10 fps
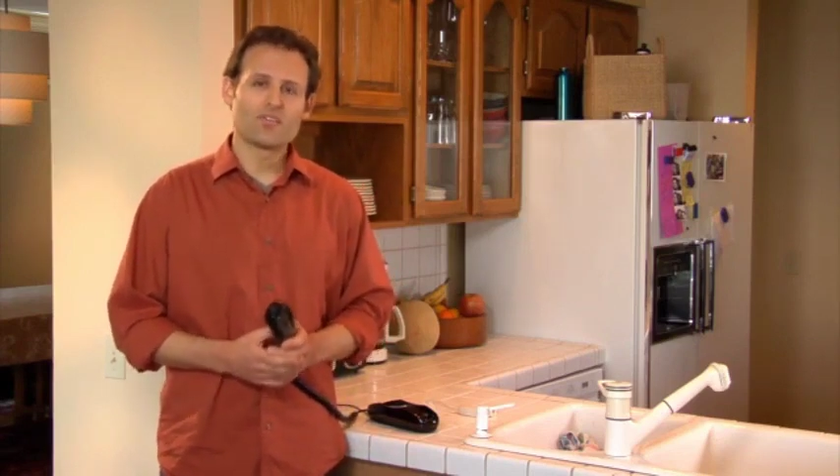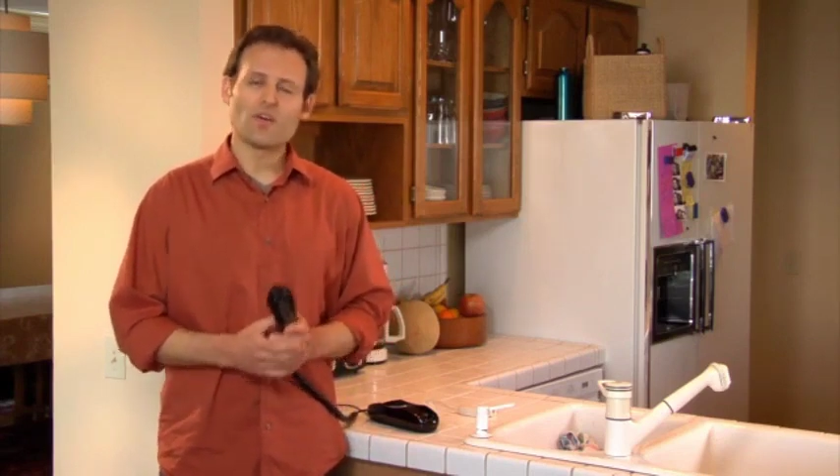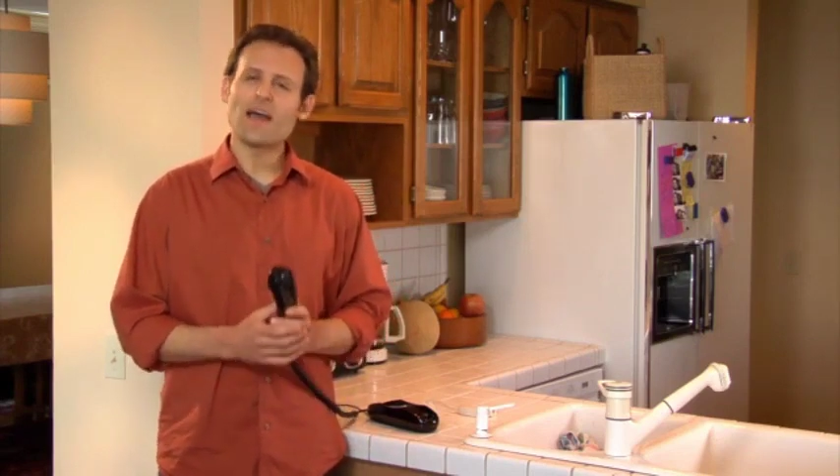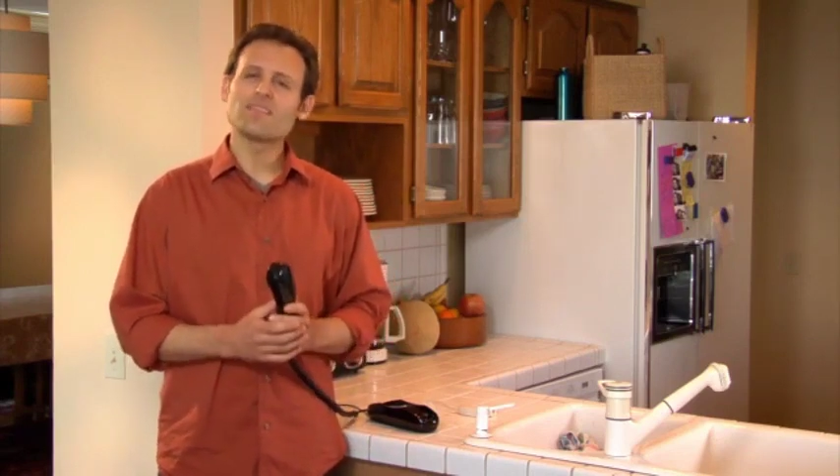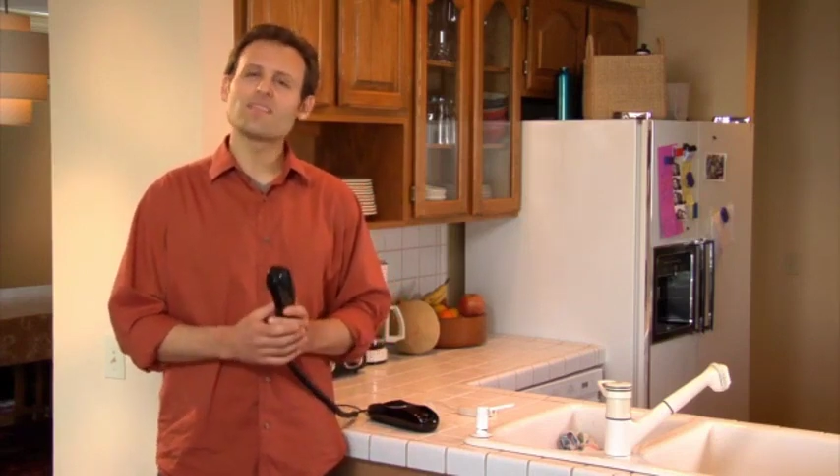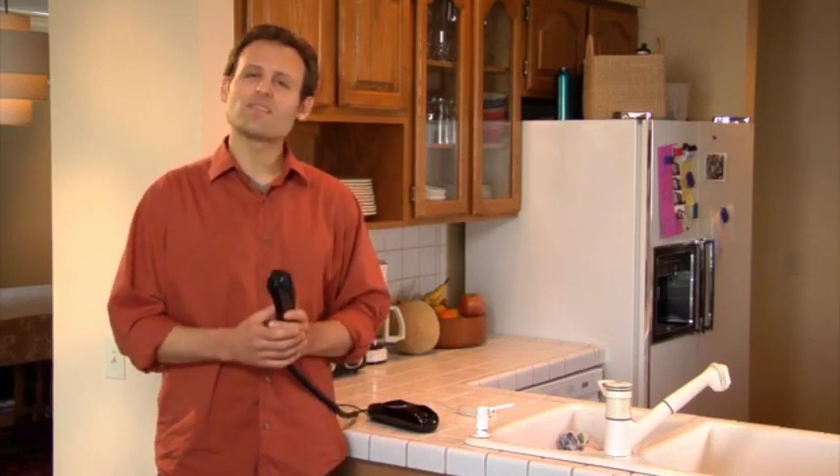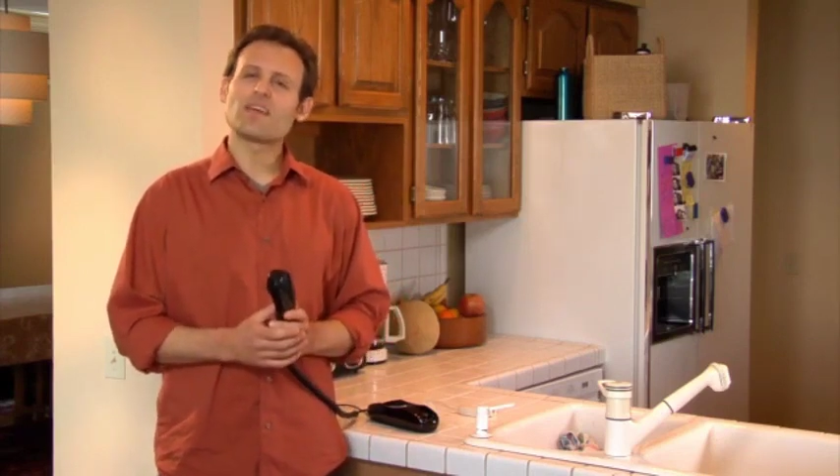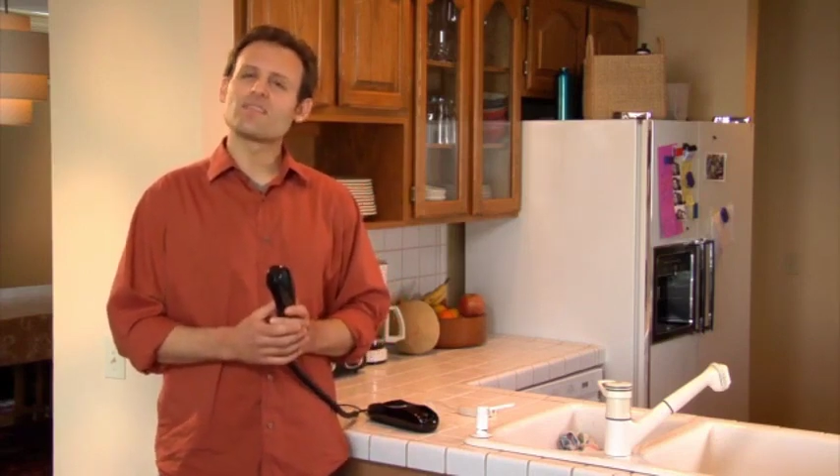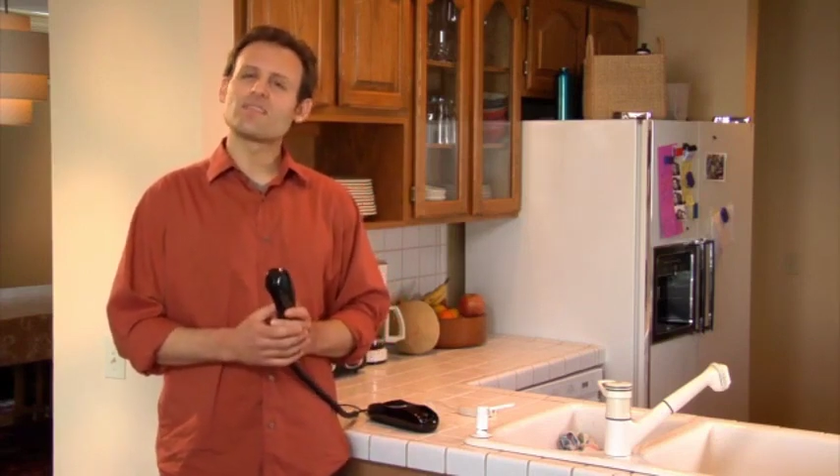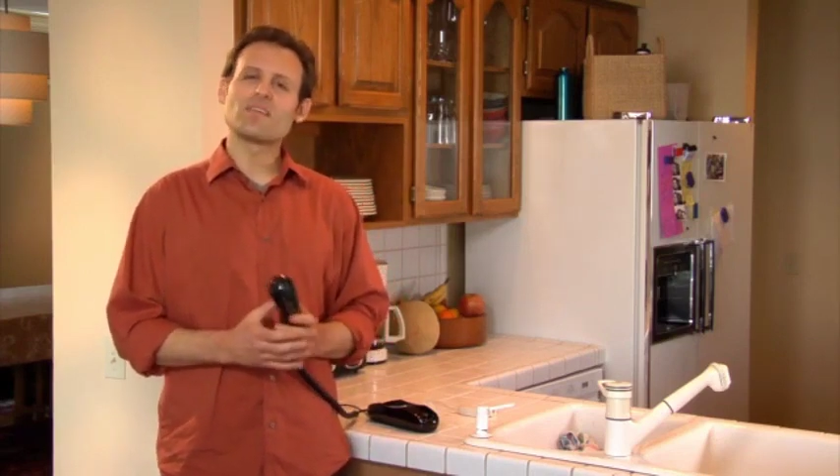So I
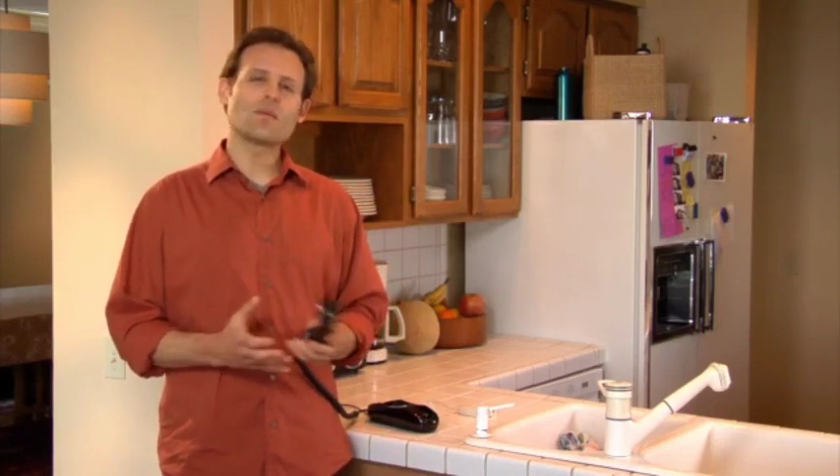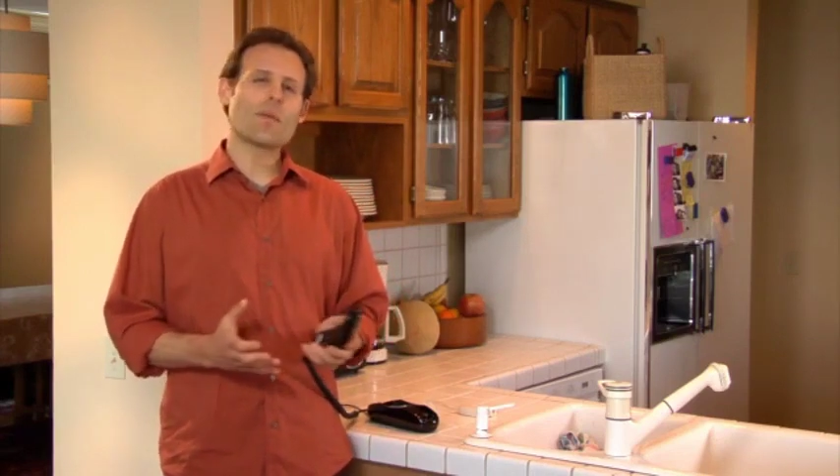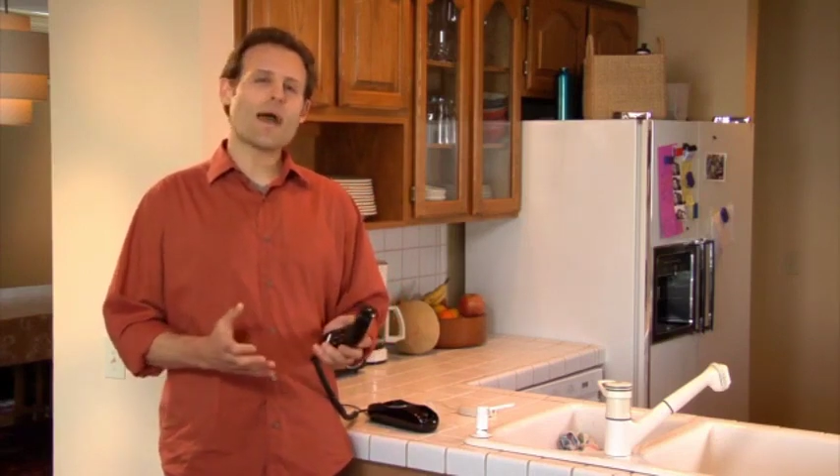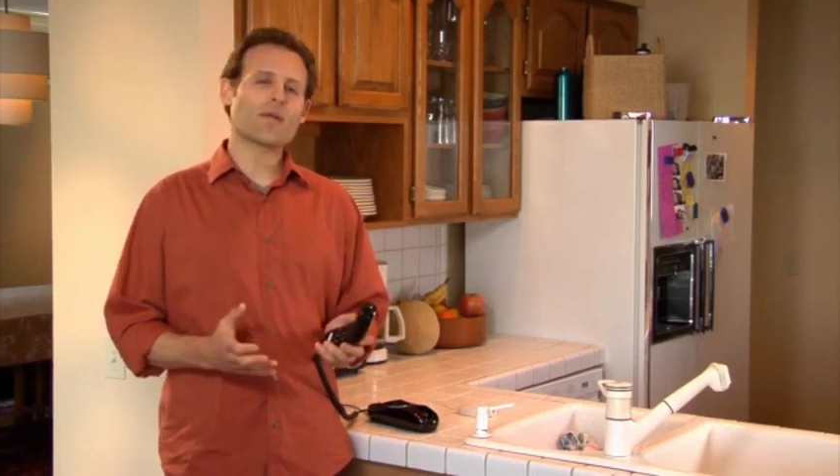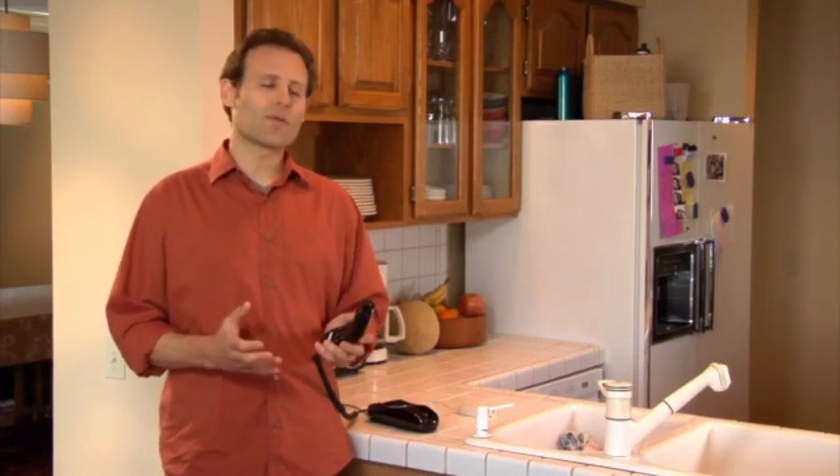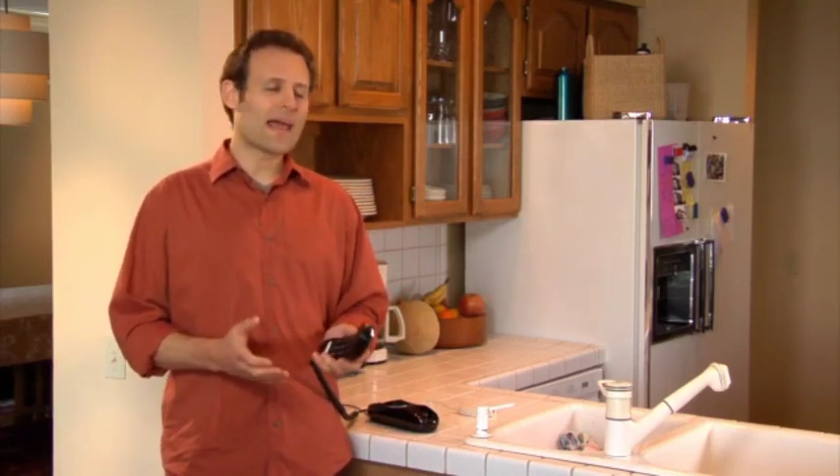suggest sitting back,